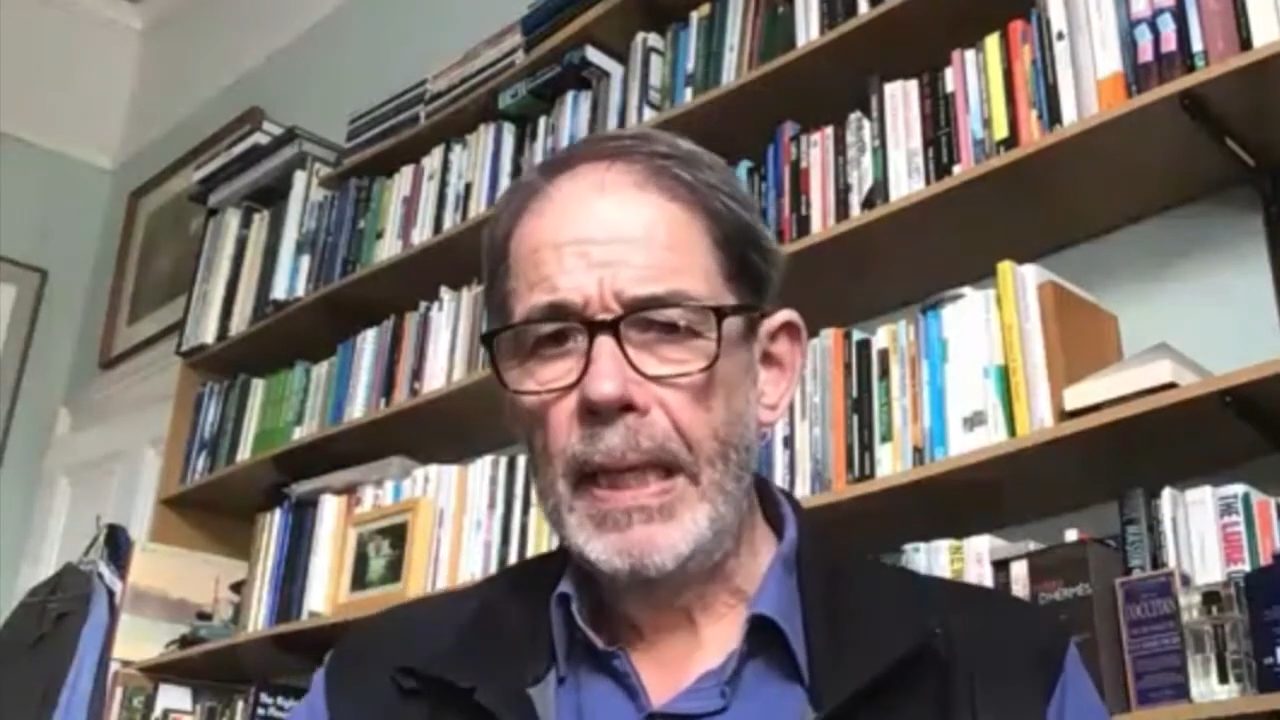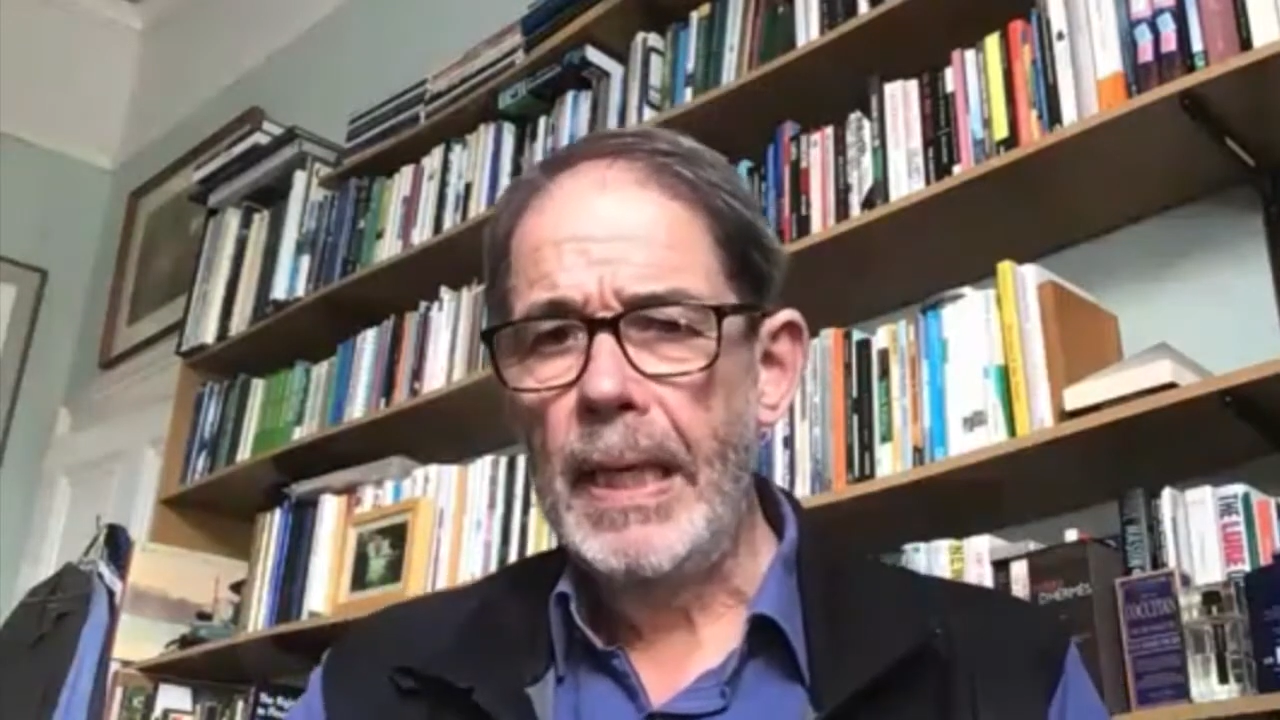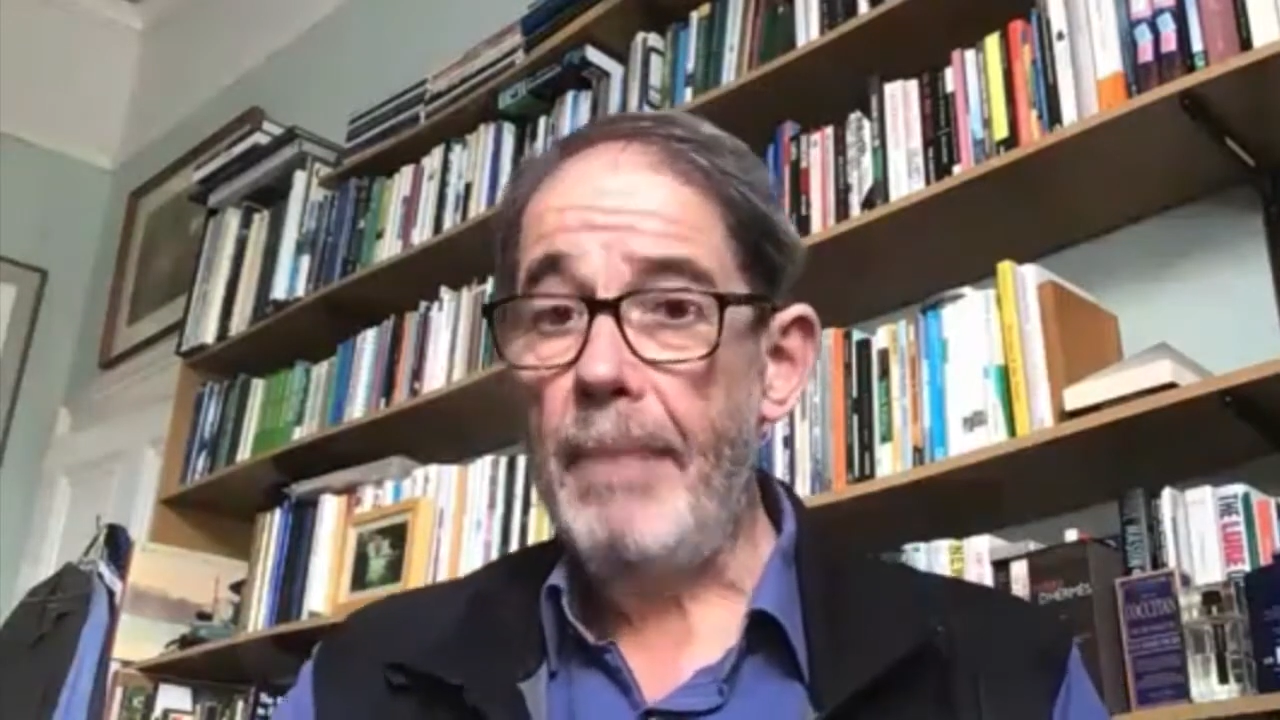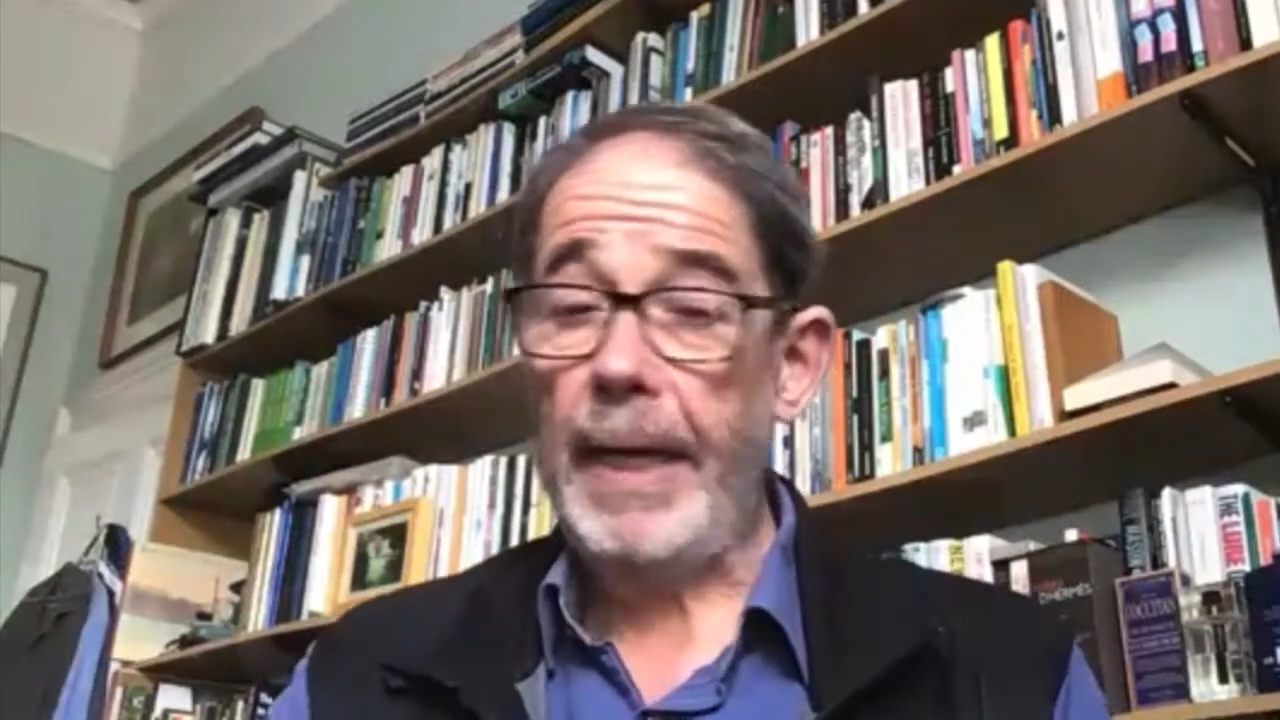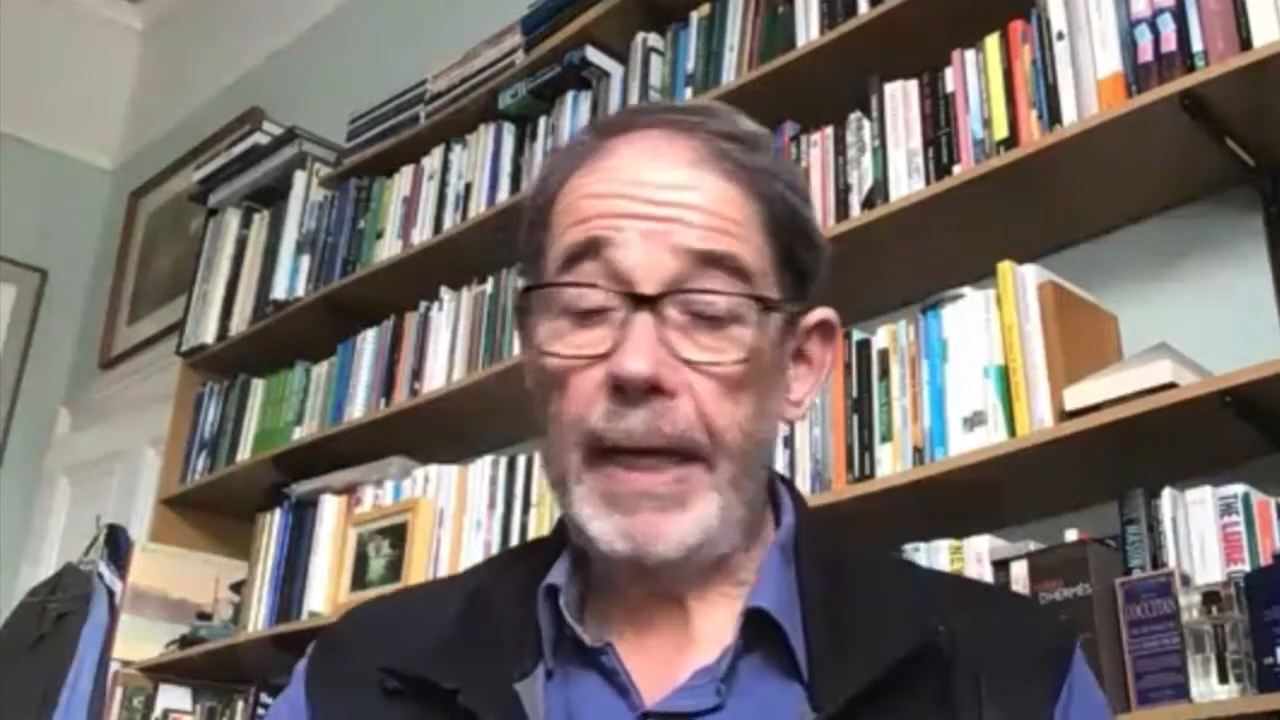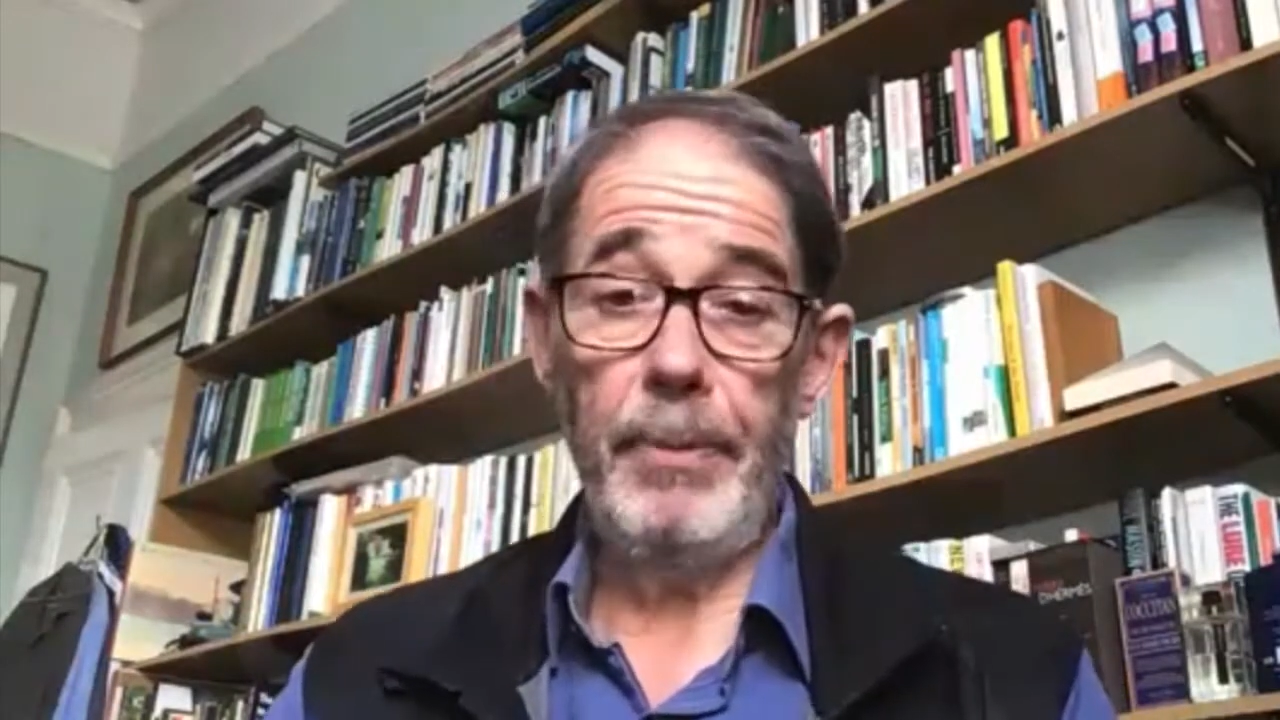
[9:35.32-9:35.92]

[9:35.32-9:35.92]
And many